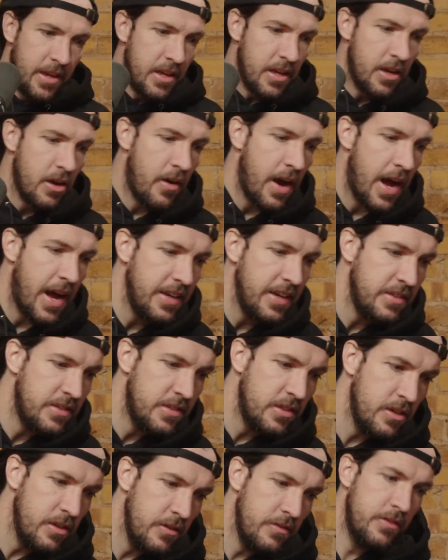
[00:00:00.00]
I
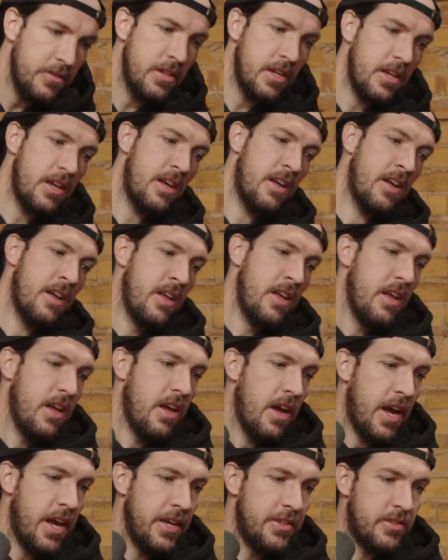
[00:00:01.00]
served a
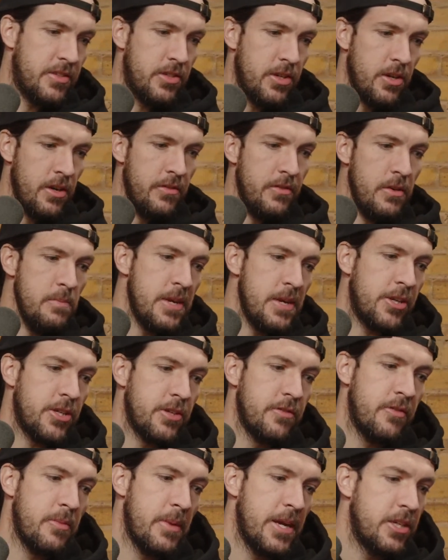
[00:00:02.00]

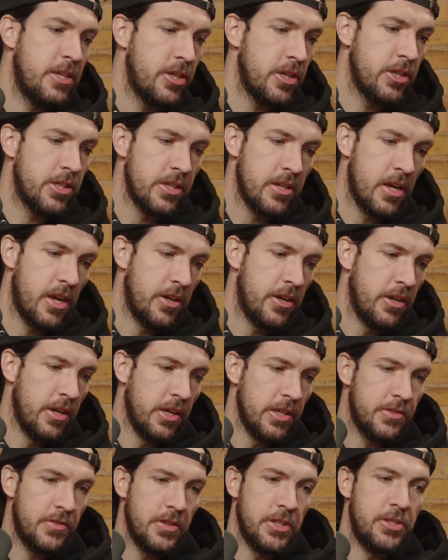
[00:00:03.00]
mission for my church in
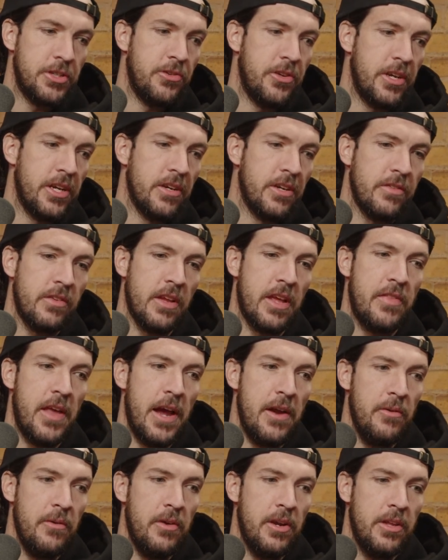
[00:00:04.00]
Honduras for 2 years, and
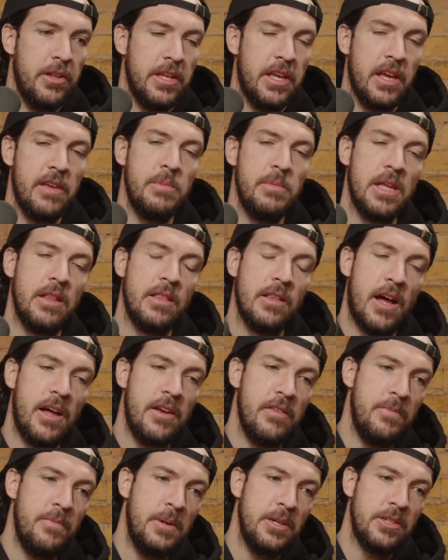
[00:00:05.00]
that really gave me a
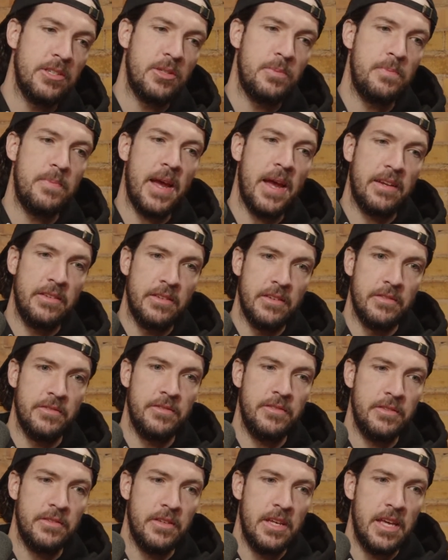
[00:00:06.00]
lot of
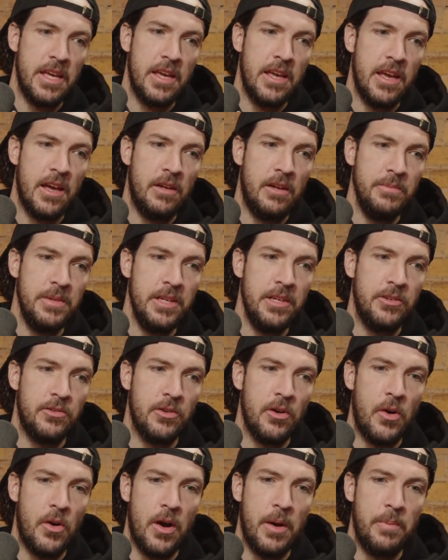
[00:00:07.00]
perspective. It helped me
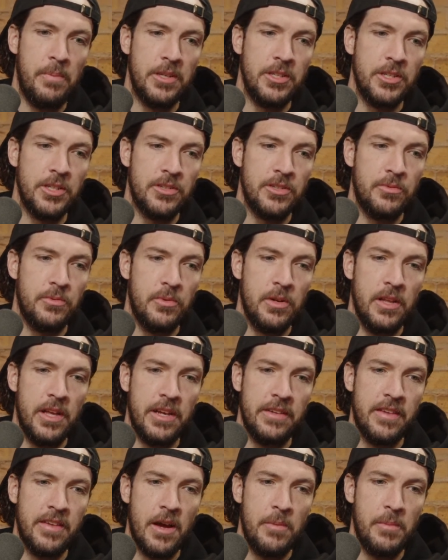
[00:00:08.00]
grow up and just
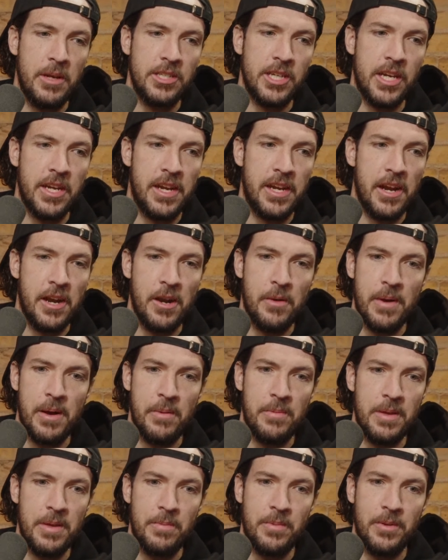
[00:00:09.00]
realize how much I care
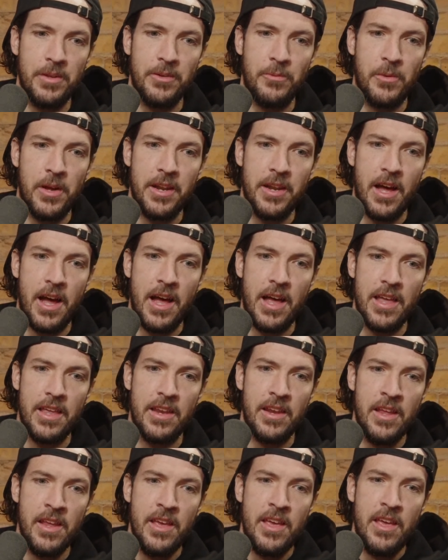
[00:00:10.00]
about people and whatnot.
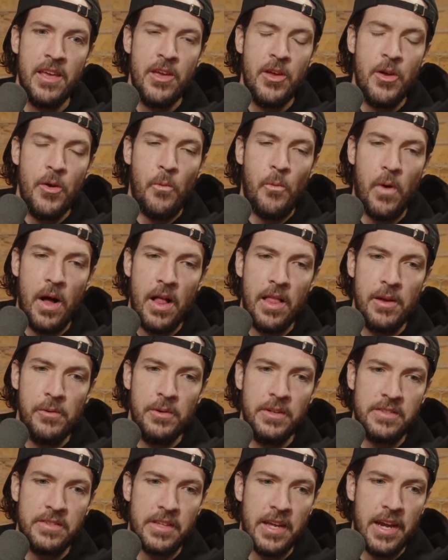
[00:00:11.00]
And while I
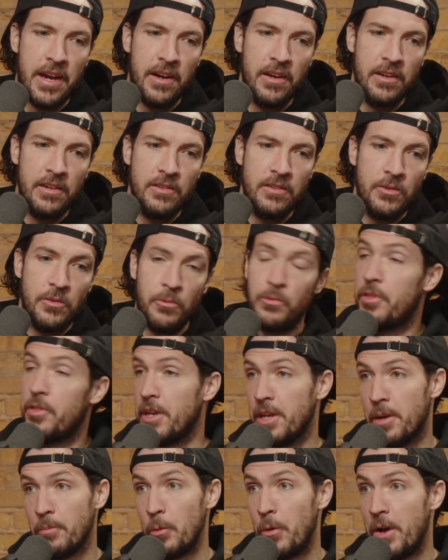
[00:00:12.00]
was there,
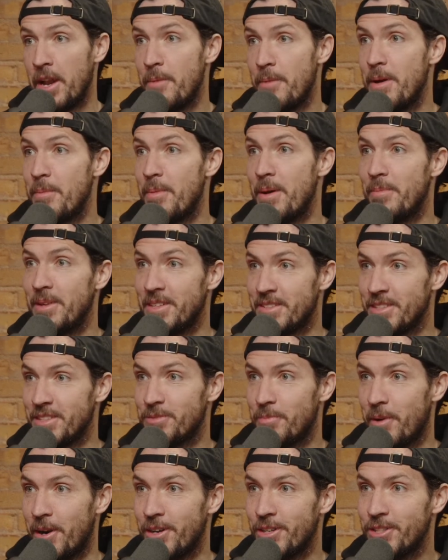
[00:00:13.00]
thing number one, I met my
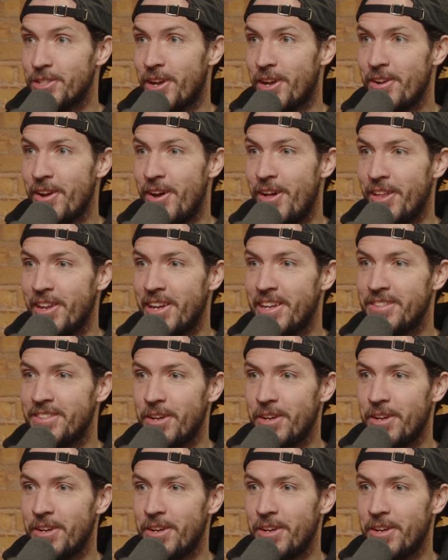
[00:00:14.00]
business partner, Sean Holiday.